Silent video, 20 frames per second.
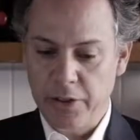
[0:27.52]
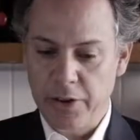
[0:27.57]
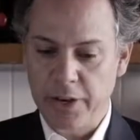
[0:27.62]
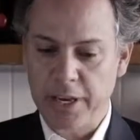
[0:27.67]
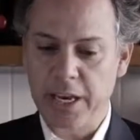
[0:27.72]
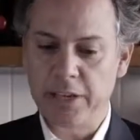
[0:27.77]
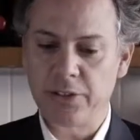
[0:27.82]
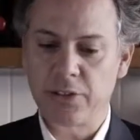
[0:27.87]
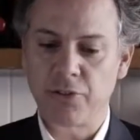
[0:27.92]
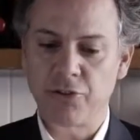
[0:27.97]
the
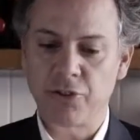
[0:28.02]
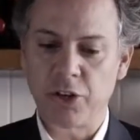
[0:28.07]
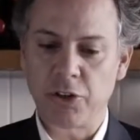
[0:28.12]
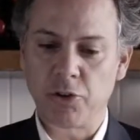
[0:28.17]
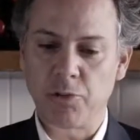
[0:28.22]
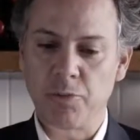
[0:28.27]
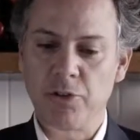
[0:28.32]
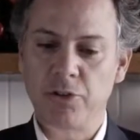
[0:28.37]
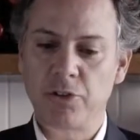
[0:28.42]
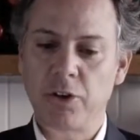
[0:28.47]
case of
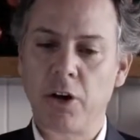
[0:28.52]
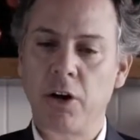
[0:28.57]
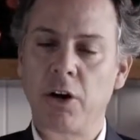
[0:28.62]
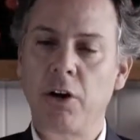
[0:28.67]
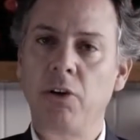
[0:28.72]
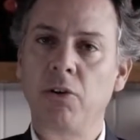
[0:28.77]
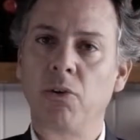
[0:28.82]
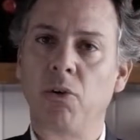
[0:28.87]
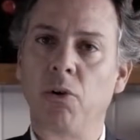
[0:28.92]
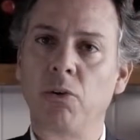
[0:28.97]
Chateau
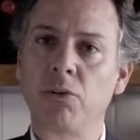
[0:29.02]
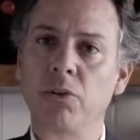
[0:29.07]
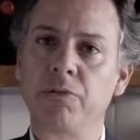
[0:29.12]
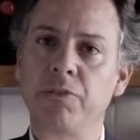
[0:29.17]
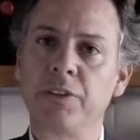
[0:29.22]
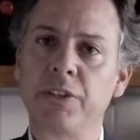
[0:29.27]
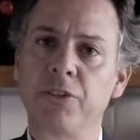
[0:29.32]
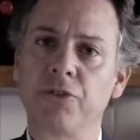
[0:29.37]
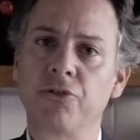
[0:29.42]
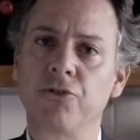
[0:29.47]
Musar, all the
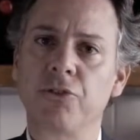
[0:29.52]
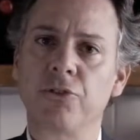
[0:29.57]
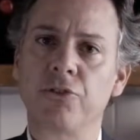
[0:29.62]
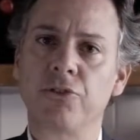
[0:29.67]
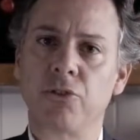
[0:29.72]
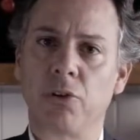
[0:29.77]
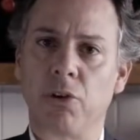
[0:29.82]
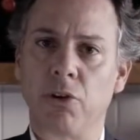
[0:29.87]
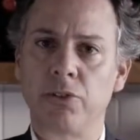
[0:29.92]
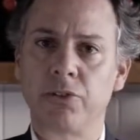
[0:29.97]
vintages
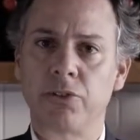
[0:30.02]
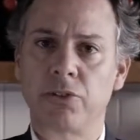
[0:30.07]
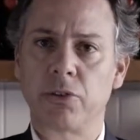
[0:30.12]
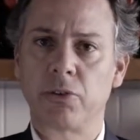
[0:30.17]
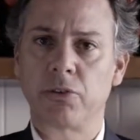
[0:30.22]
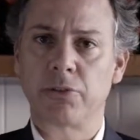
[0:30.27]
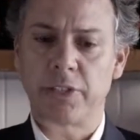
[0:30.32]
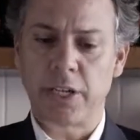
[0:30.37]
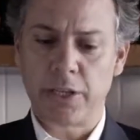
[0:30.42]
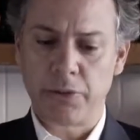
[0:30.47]

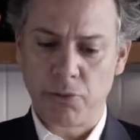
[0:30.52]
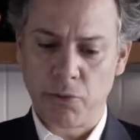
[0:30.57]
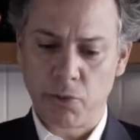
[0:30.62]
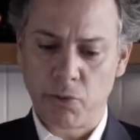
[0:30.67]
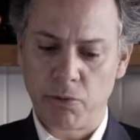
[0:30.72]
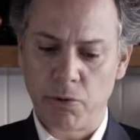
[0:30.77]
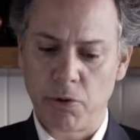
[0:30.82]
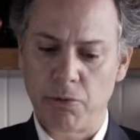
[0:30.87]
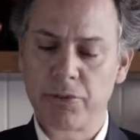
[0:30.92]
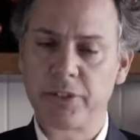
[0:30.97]
also tend to
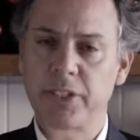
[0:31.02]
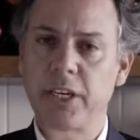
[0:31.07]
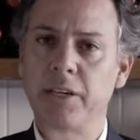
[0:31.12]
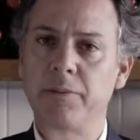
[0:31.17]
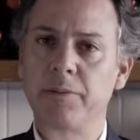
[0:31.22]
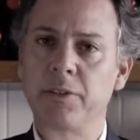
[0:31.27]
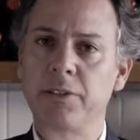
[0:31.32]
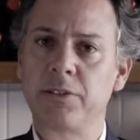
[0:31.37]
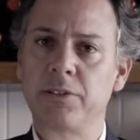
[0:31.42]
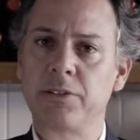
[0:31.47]
throw
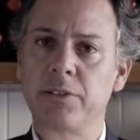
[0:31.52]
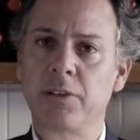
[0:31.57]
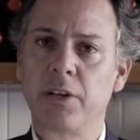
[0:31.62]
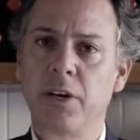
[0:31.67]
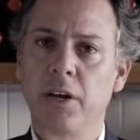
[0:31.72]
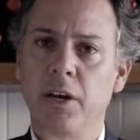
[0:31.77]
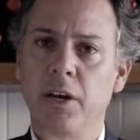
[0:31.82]
sediments.